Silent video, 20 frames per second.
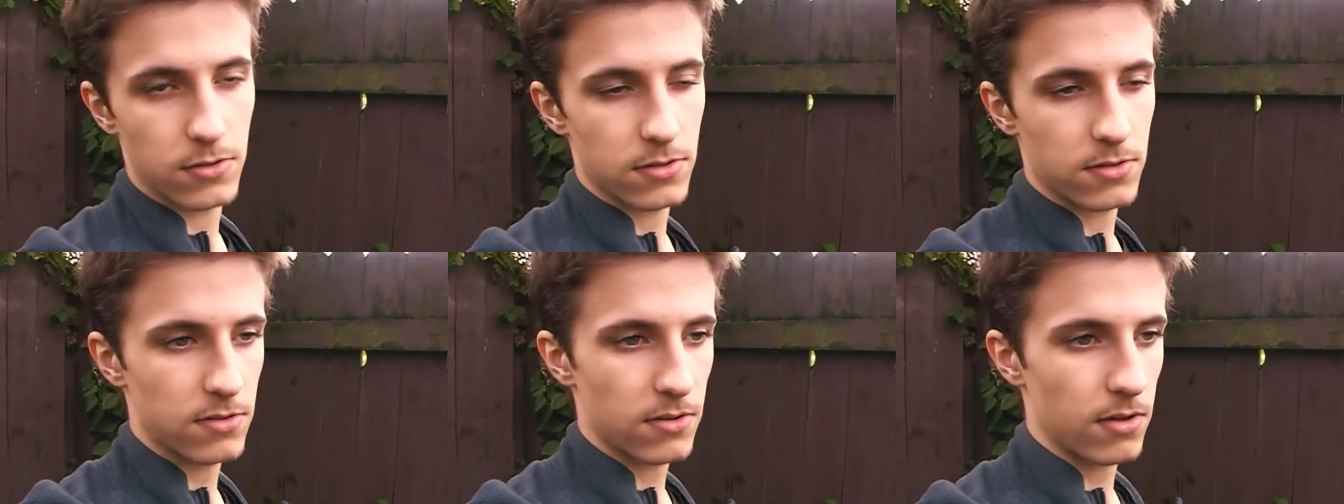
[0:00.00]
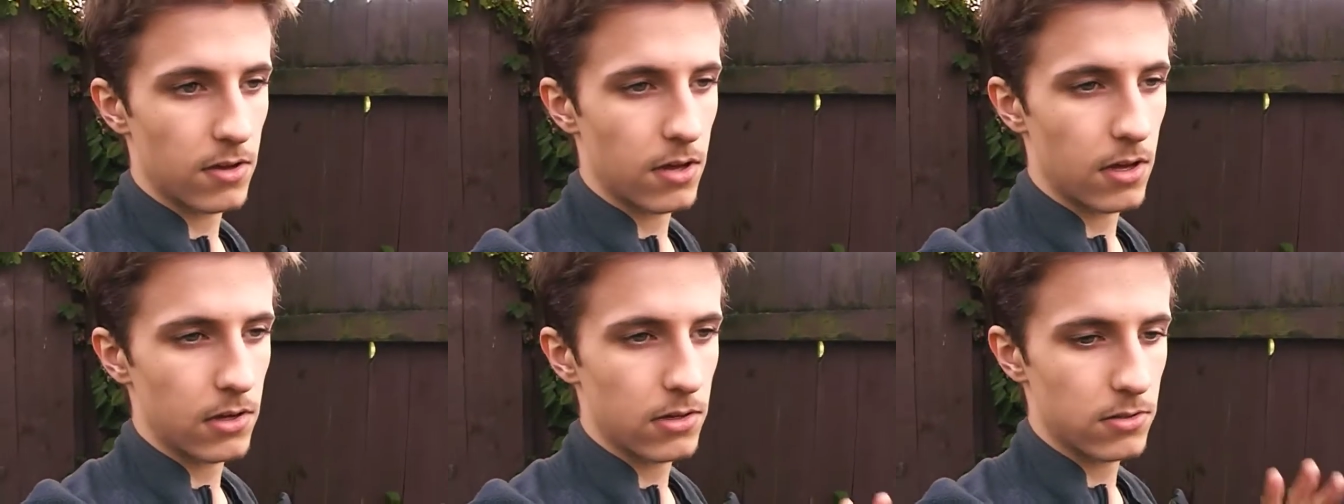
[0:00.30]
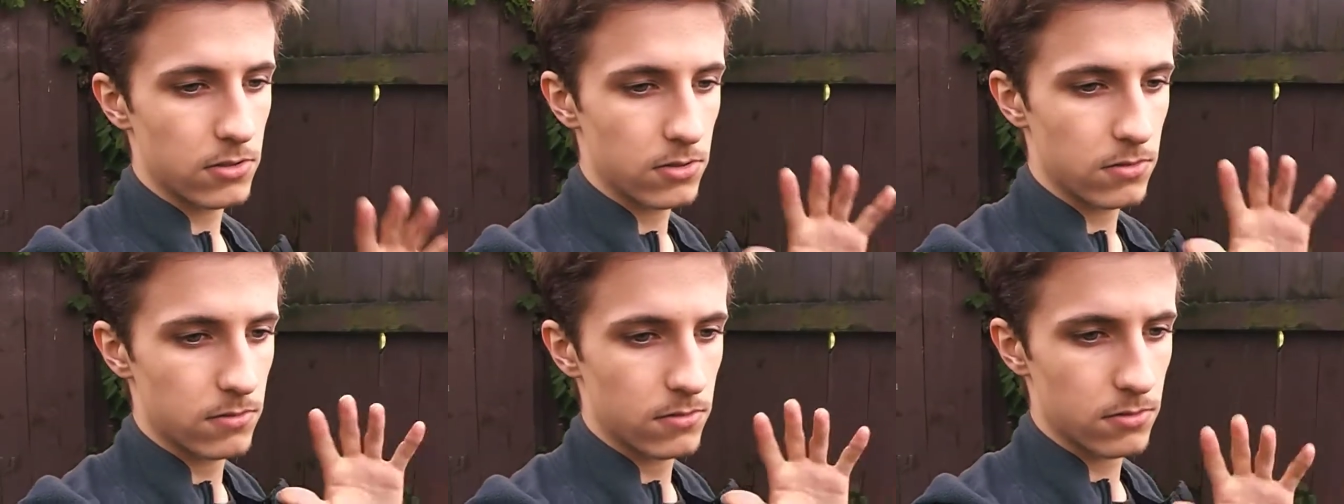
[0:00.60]
So I'll,
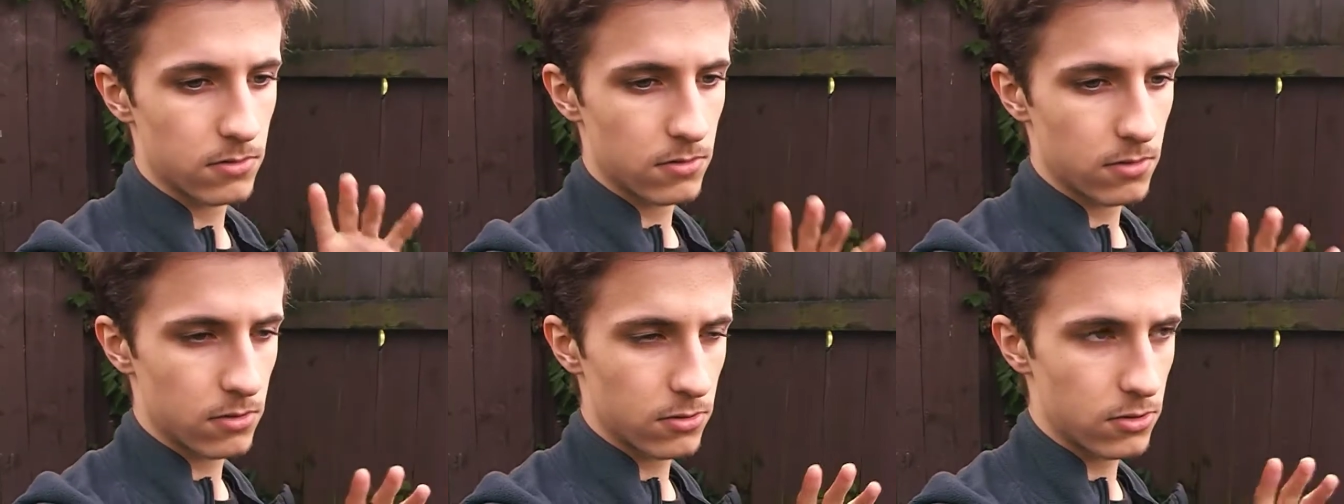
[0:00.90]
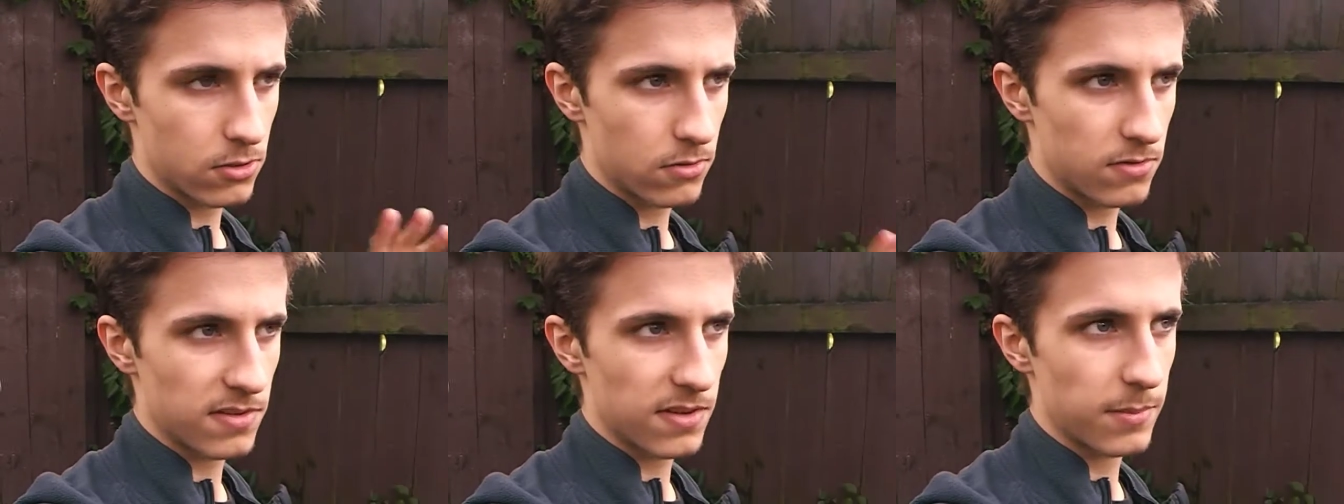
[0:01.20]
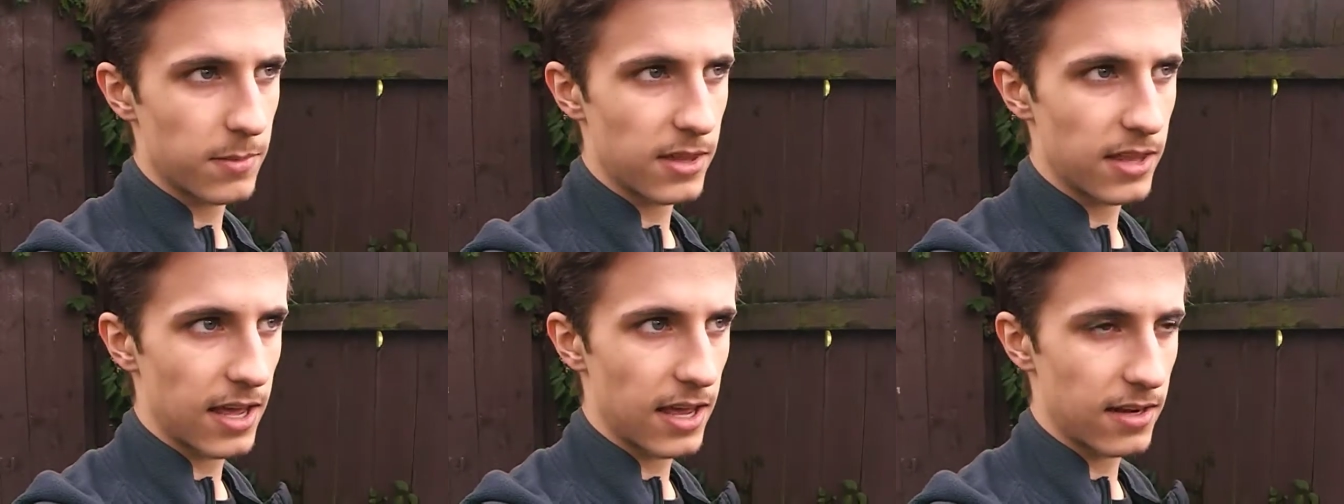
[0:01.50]
sh I'll show some
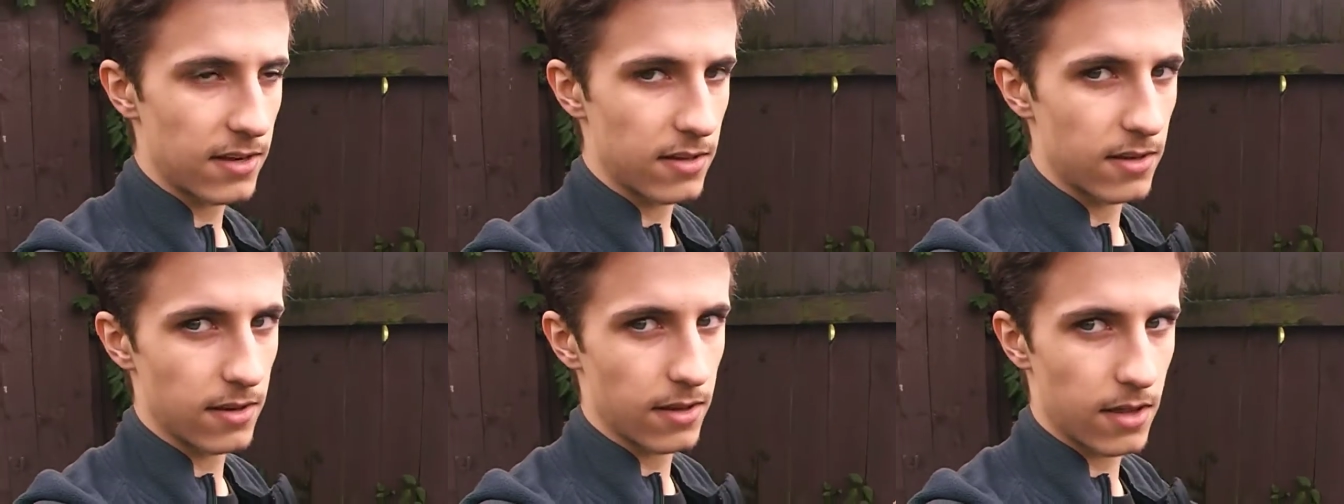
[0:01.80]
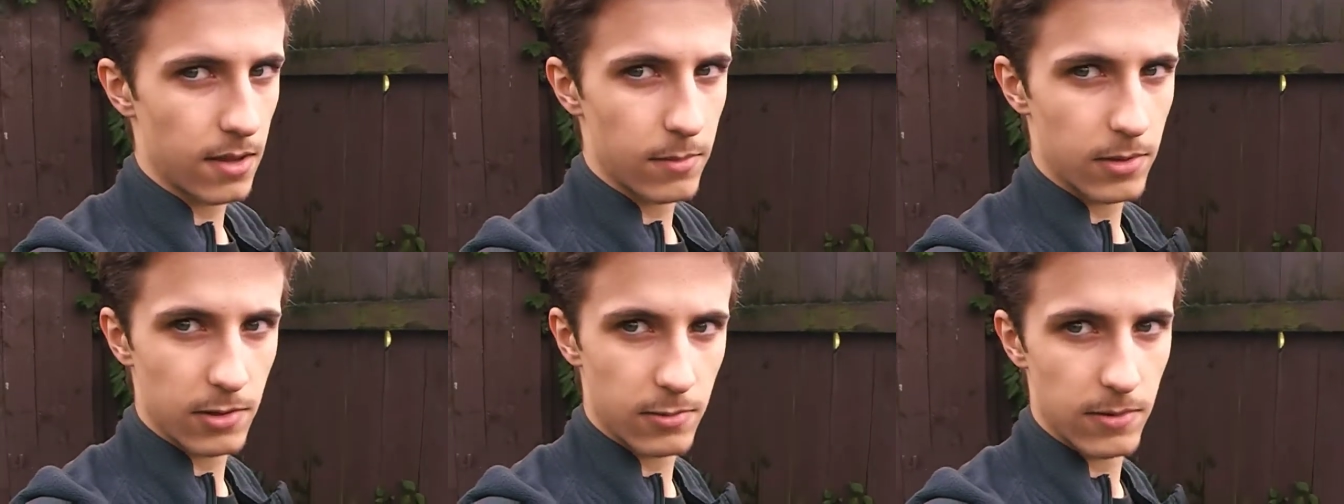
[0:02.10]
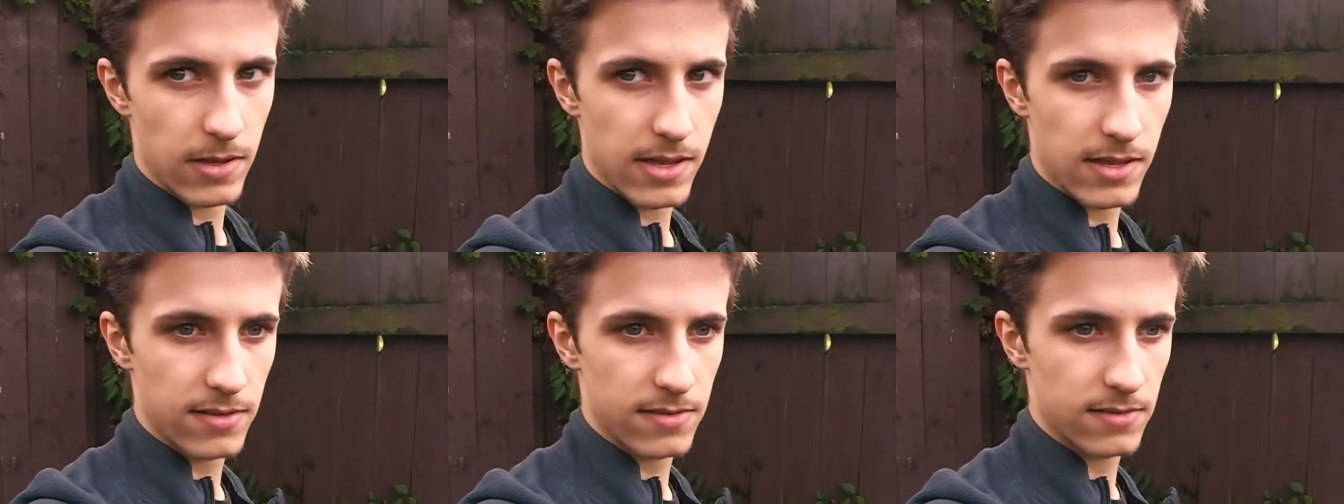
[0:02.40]
of that in the coming
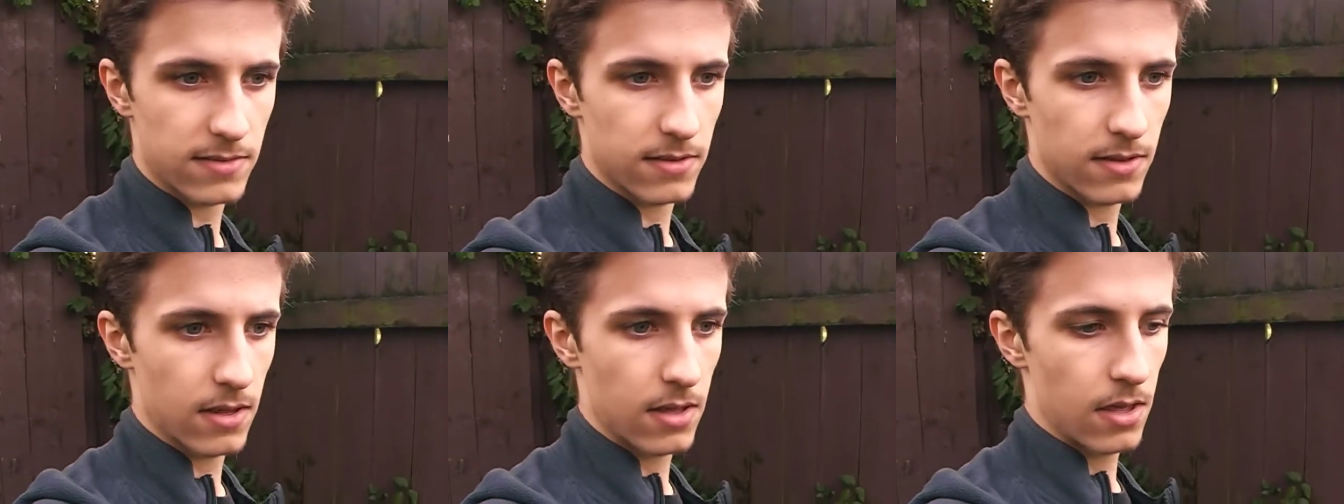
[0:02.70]
weeks.